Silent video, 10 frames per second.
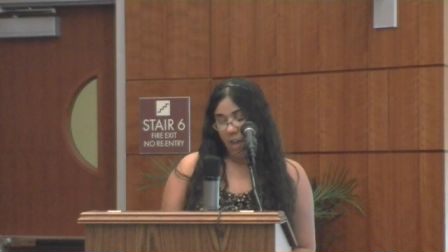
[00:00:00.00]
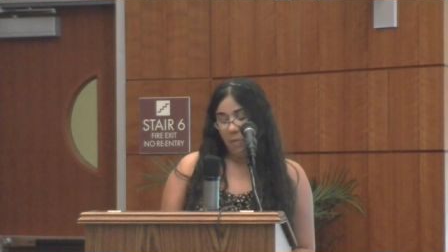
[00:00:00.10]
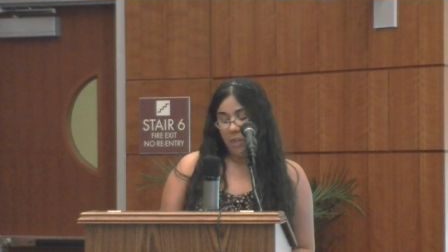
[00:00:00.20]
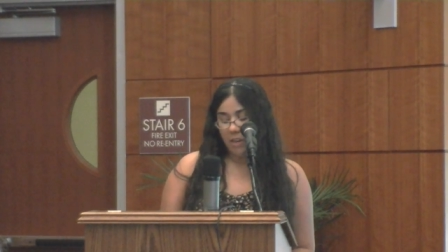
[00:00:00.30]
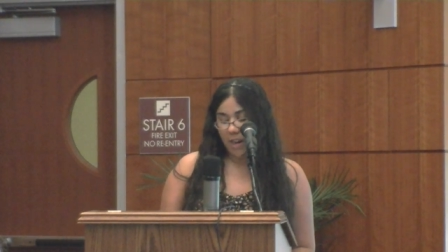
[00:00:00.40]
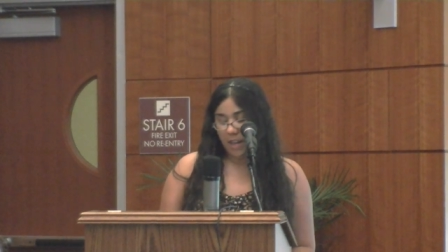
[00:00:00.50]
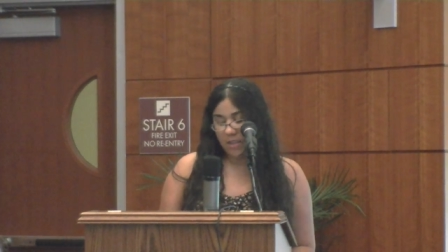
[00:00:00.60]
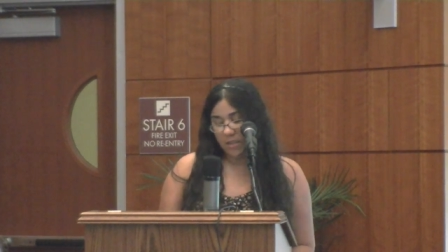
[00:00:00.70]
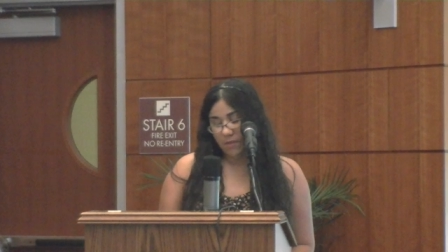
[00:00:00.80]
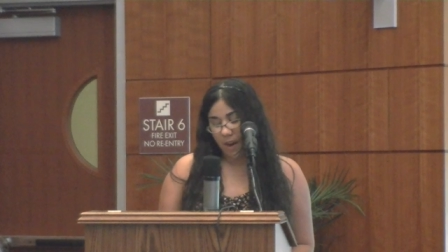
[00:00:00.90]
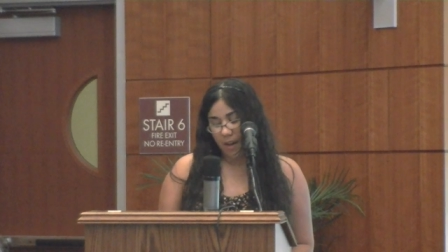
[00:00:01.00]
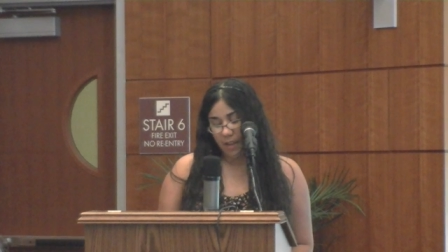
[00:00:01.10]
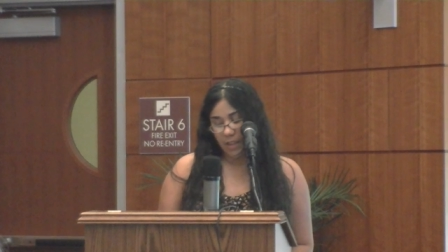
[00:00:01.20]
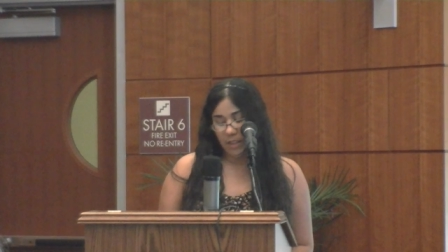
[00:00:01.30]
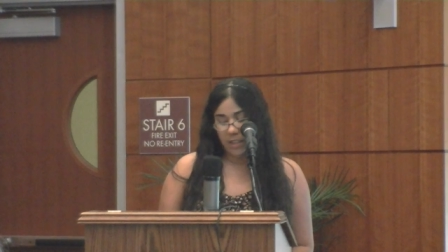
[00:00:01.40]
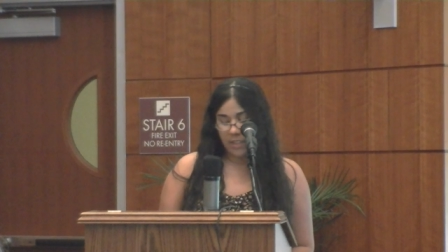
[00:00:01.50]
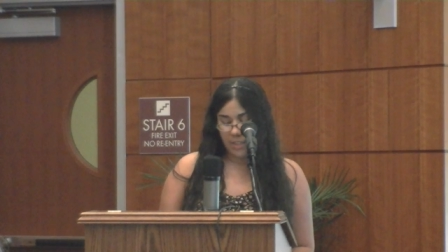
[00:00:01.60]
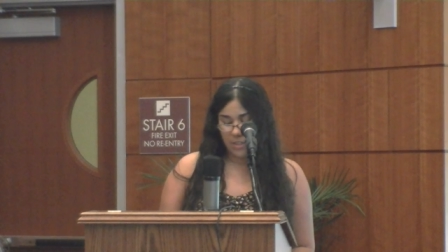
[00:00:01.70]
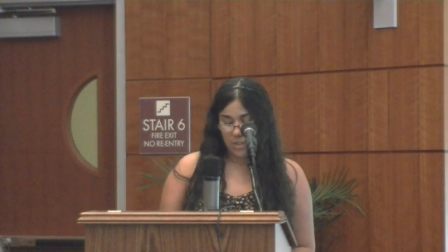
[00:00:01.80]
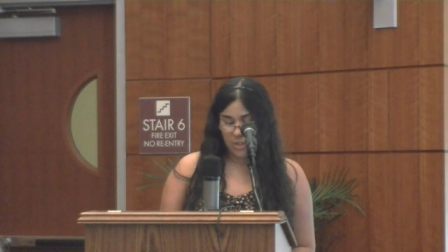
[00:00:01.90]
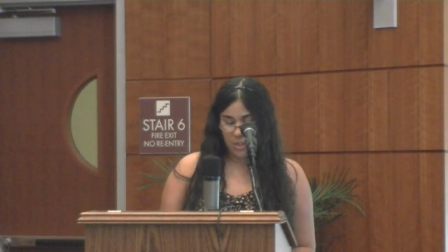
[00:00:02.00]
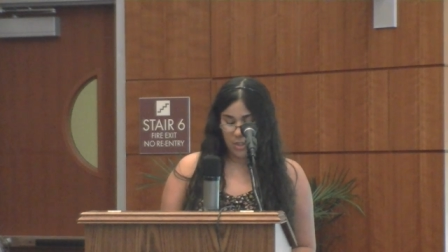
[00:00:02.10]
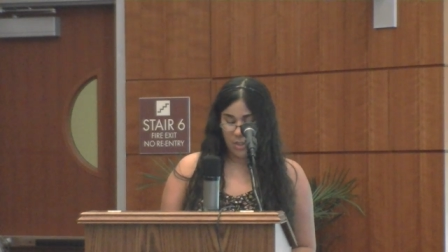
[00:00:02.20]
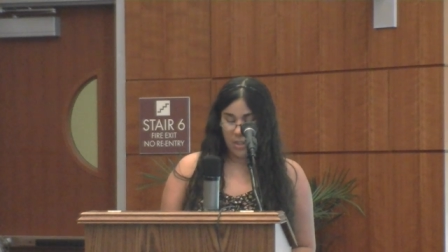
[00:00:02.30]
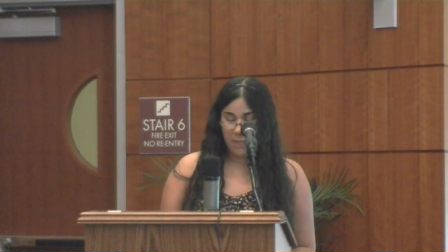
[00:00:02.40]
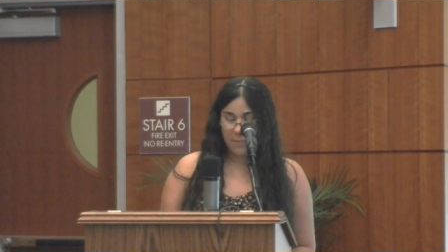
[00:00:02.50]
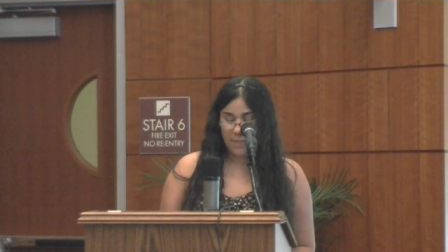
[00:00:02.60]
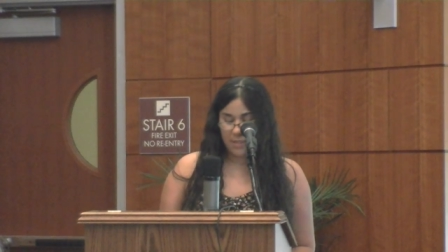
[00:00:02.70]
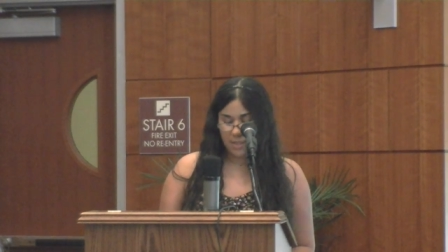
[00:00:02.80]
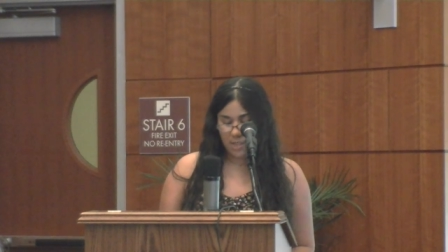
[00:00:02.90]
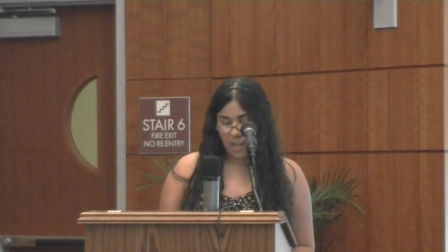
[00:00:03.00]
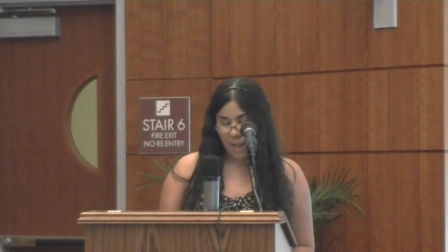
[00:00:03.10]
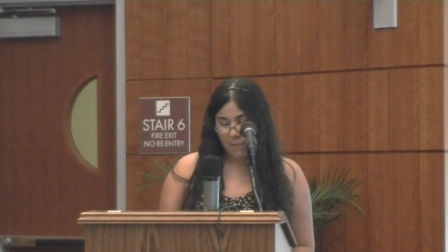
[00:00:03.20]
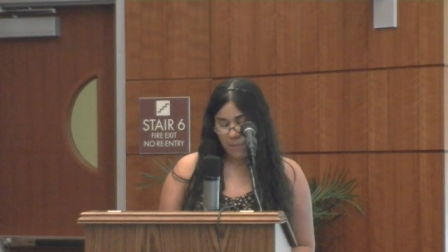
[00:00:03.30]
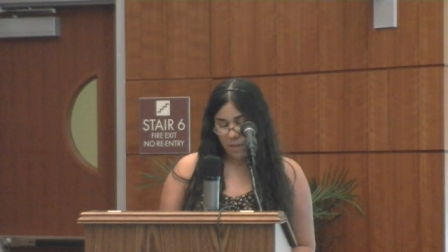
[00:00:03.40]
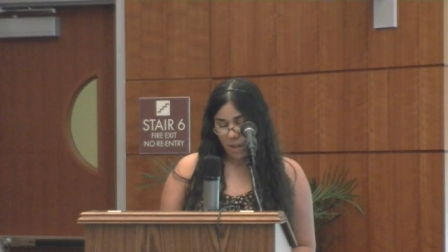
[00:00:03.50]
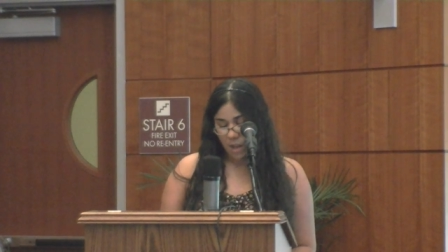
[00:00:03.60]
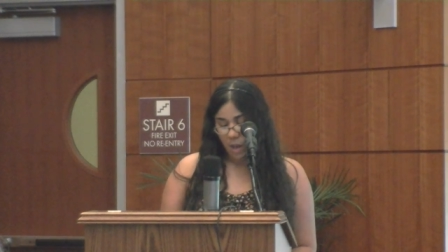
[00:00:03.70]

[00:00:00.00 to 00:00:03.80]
And when your hands are finally unclenched and your lips unchapped,